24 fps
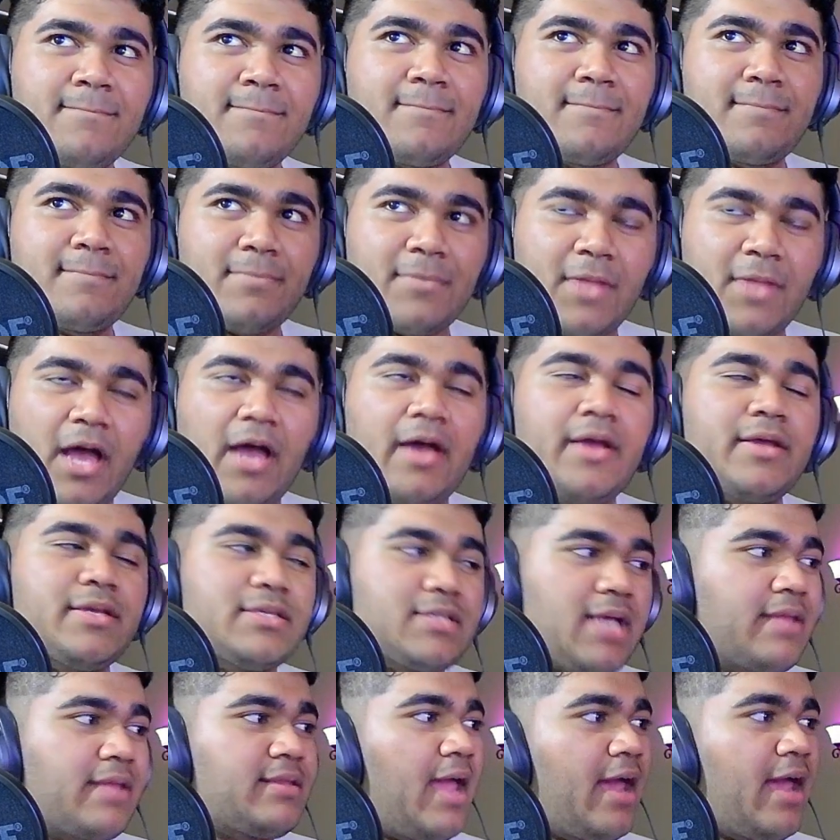Nice. I,
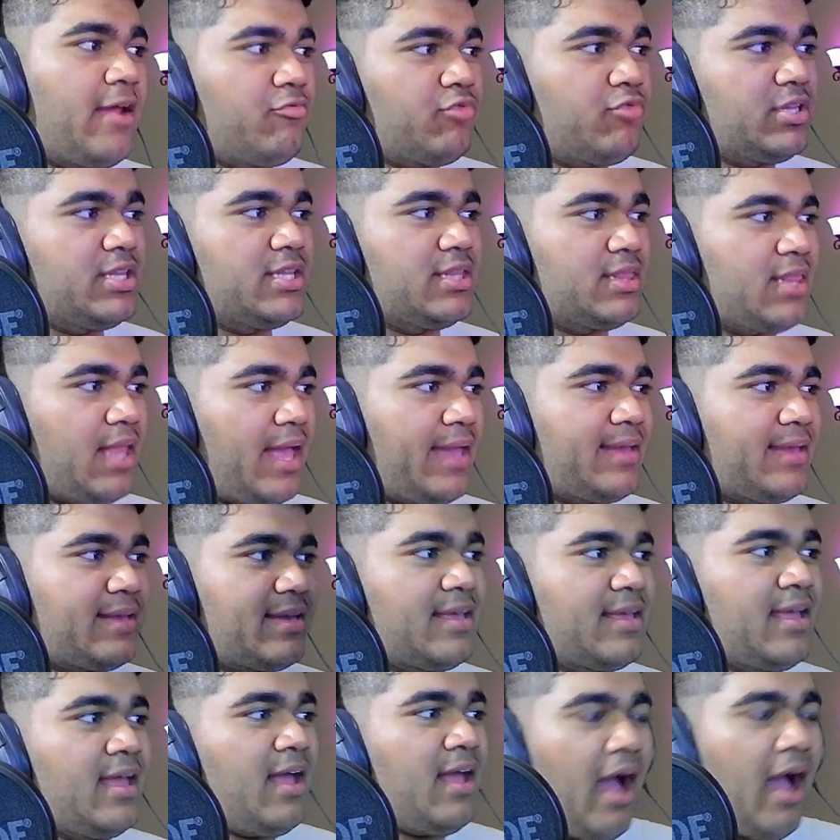I really like
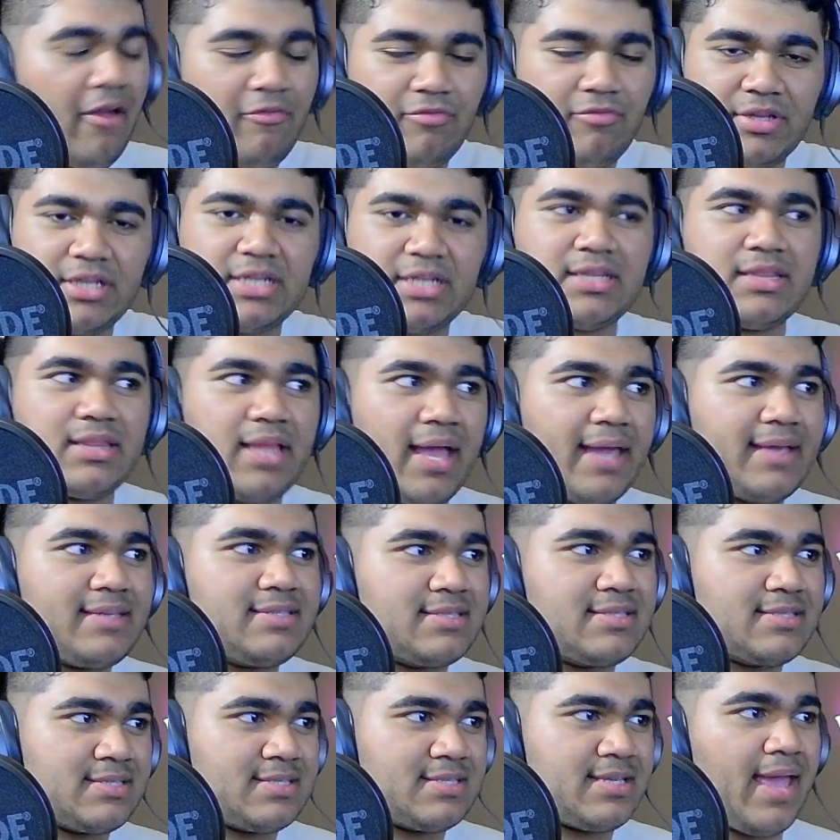I really like
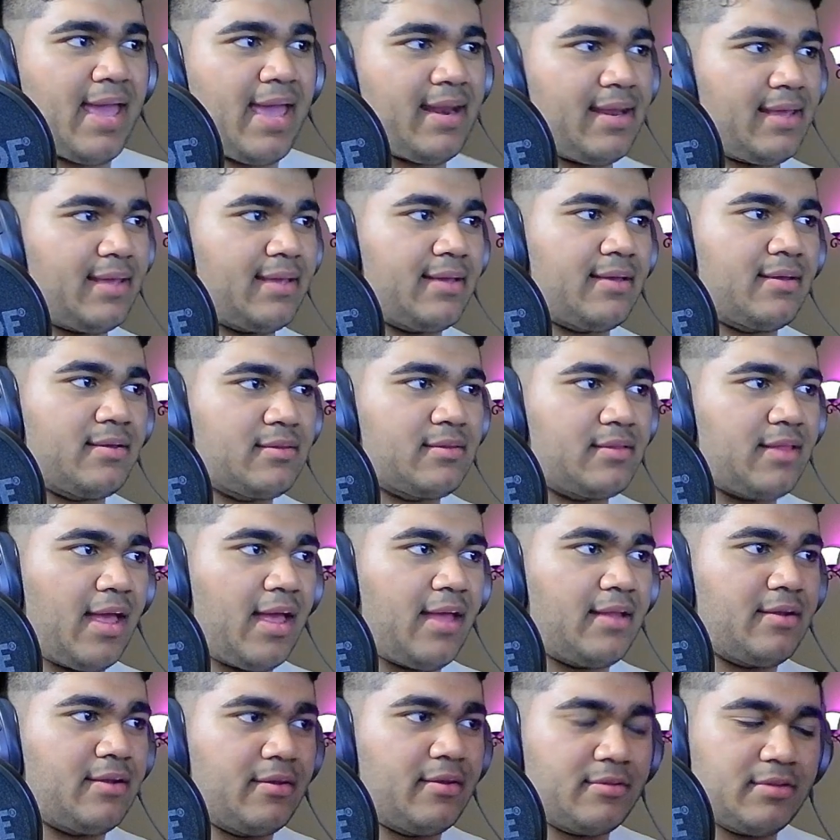sustaining that
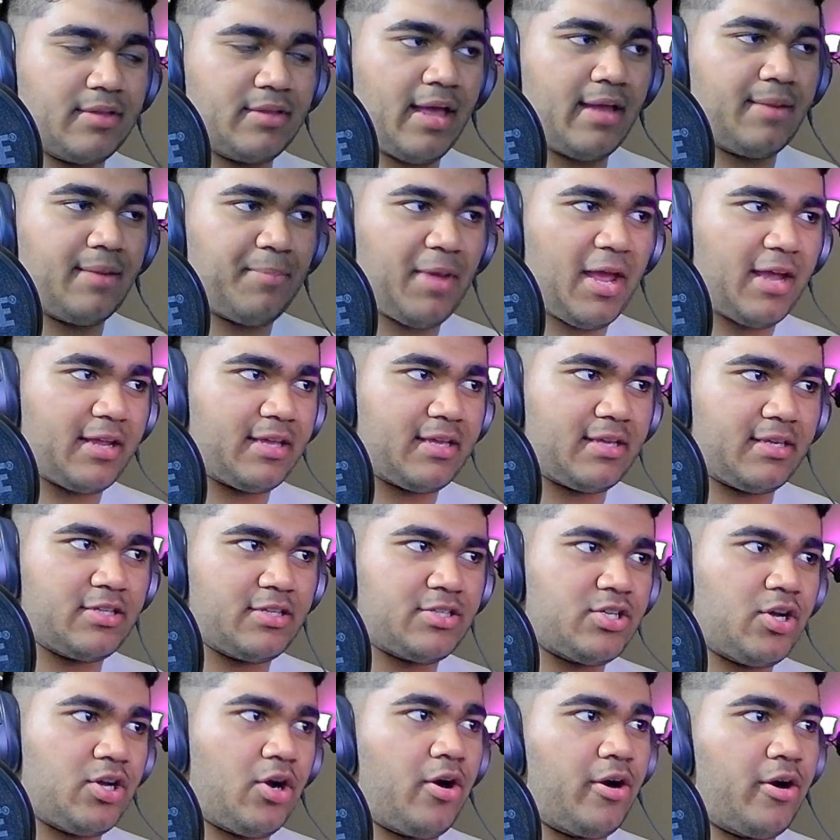uh, that backing
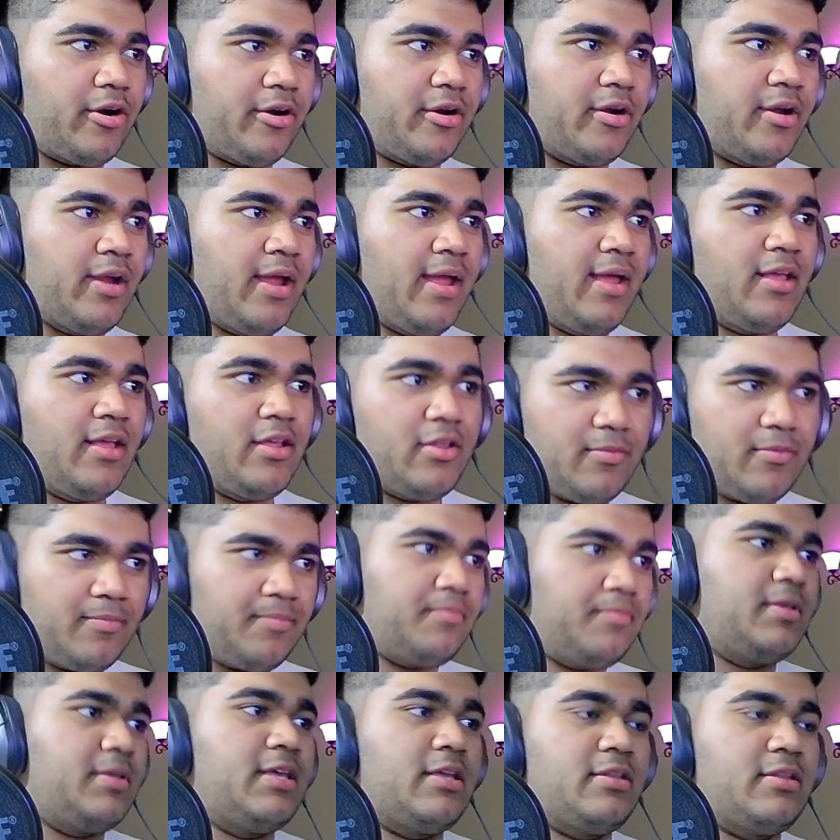guitar
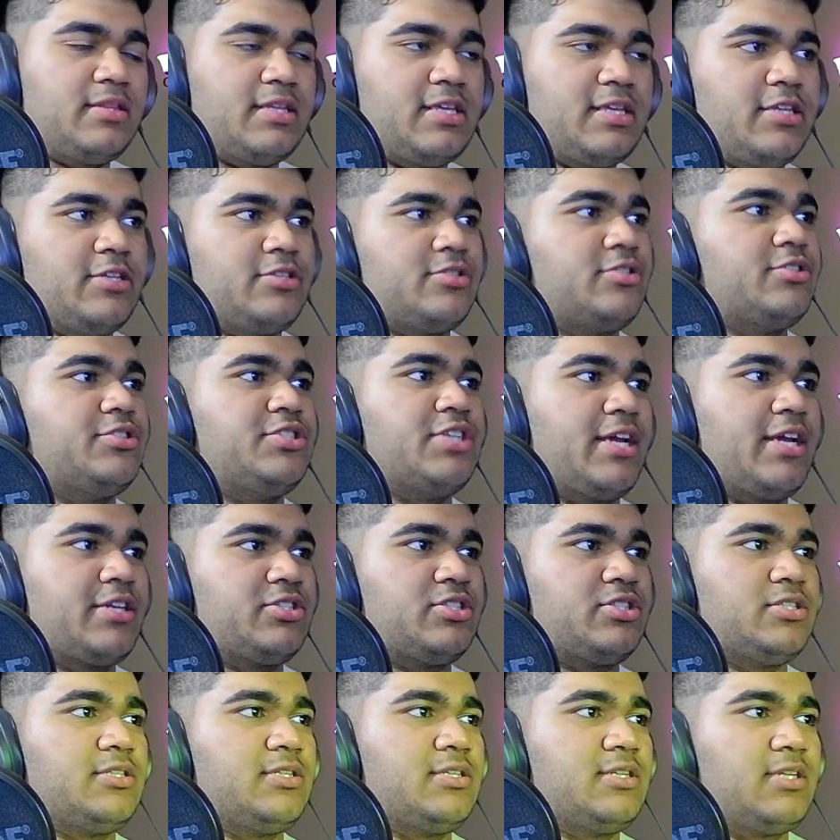and the interjection.
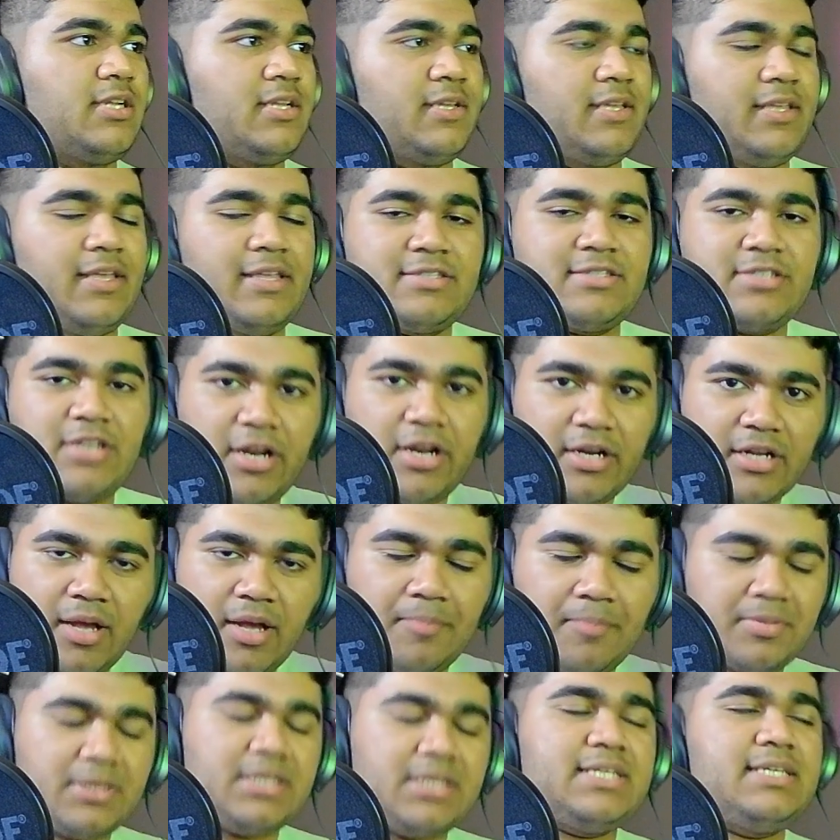It's not a
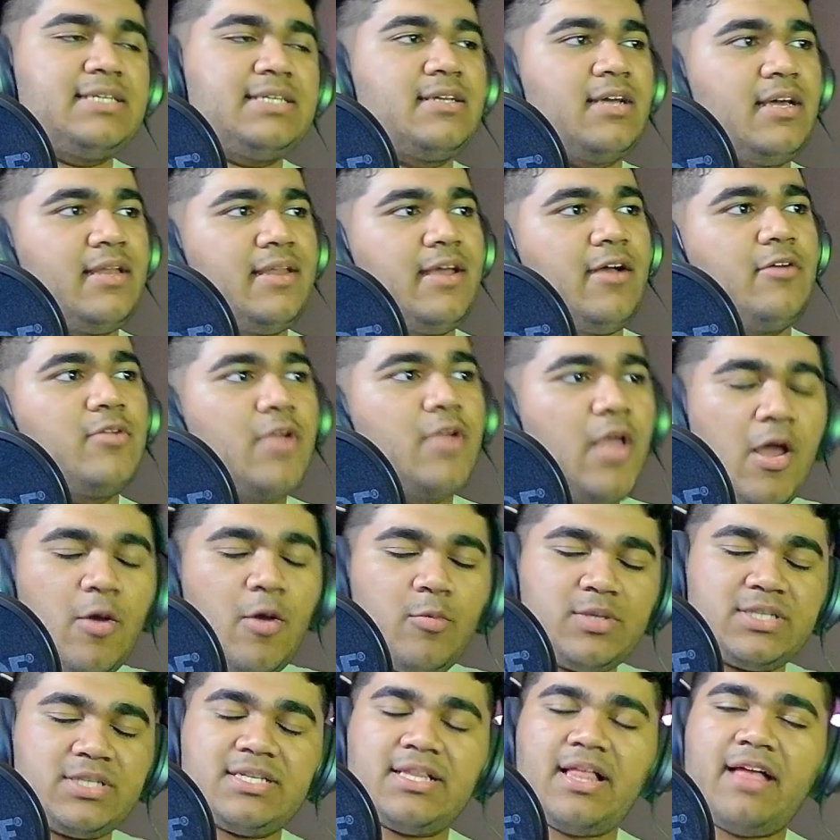complete cutout. We
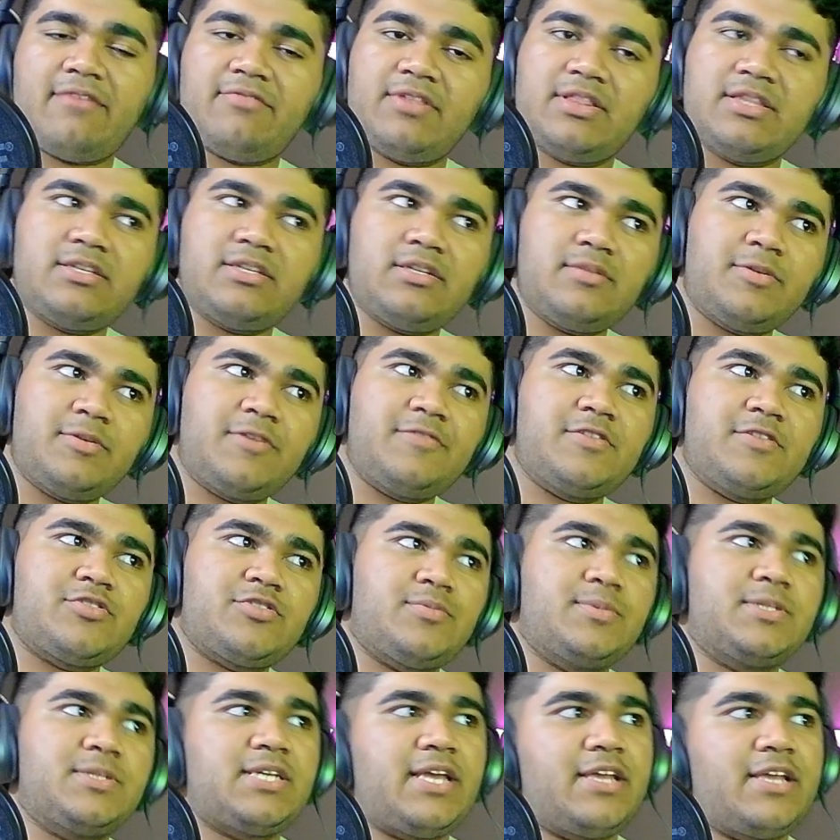still have a little bit of
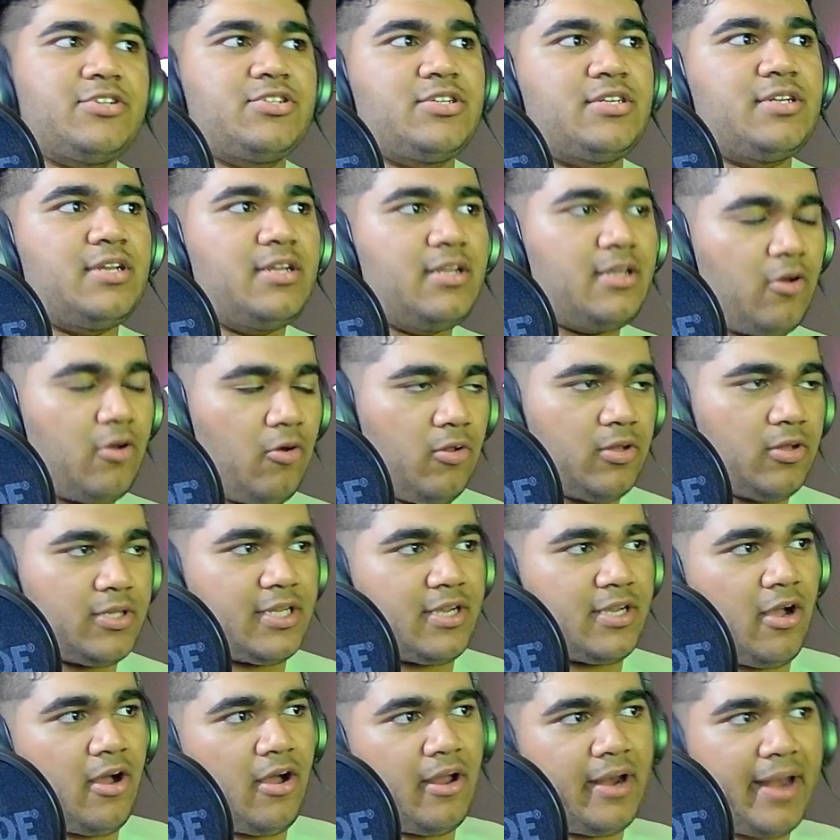instrumentation holding
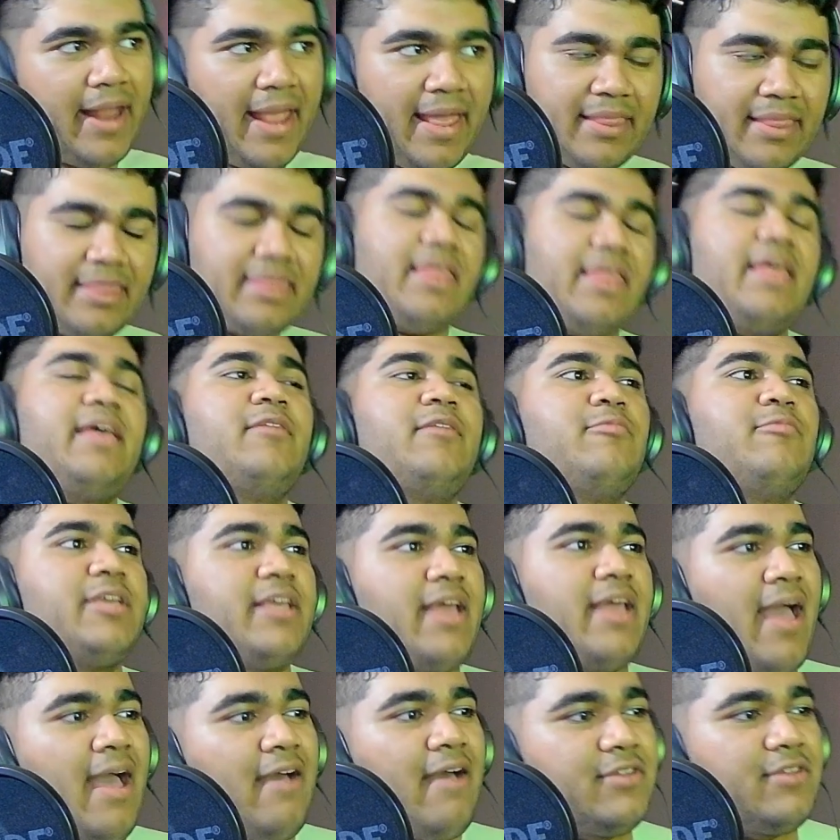on, and then we
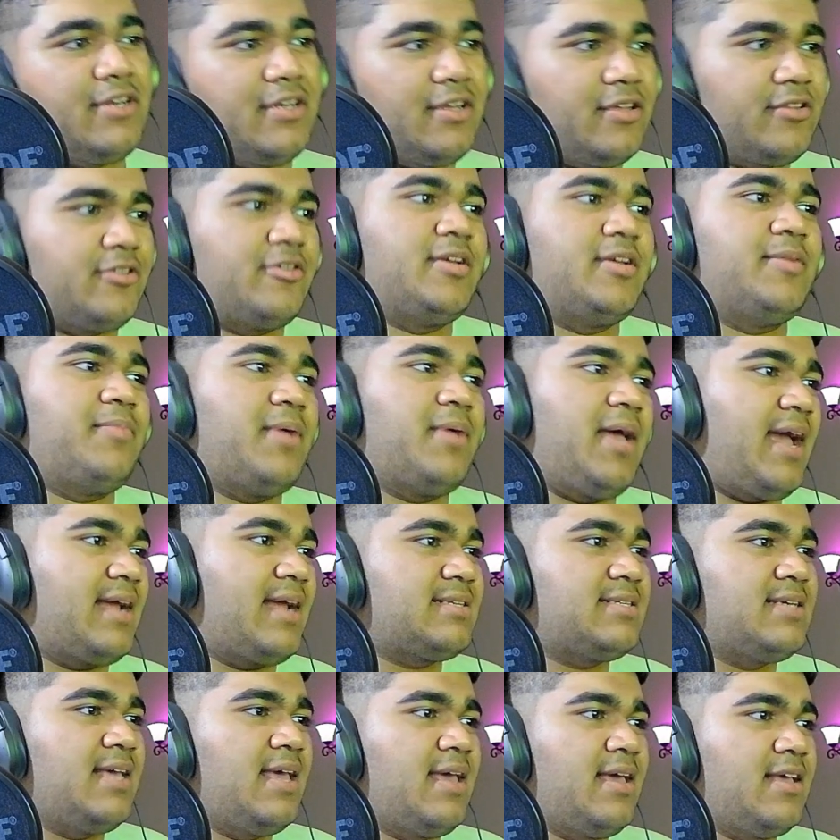have another impact.
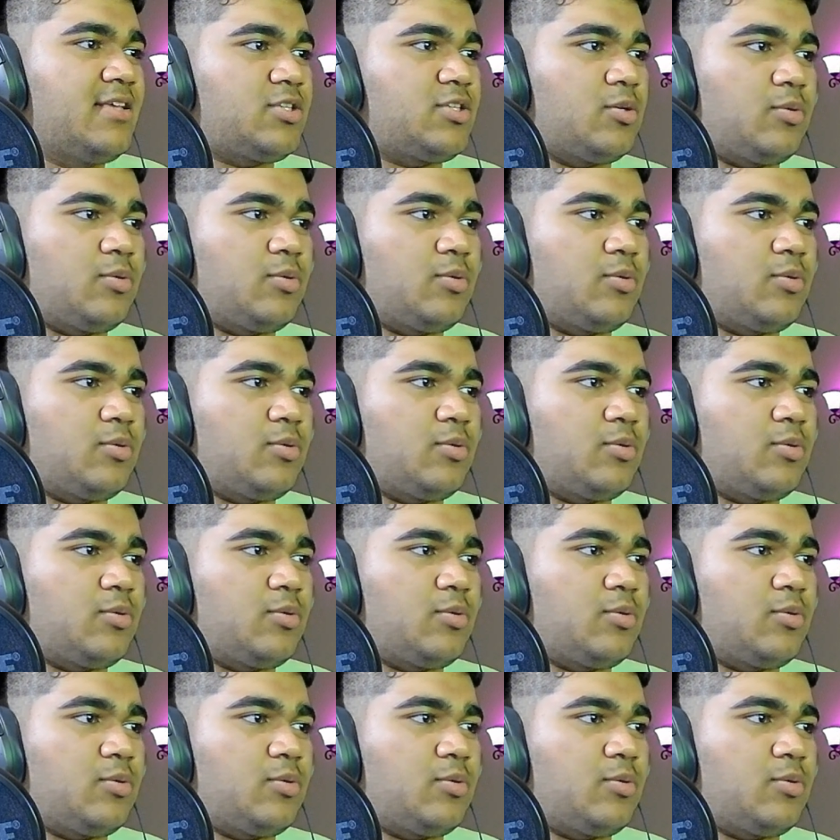So it,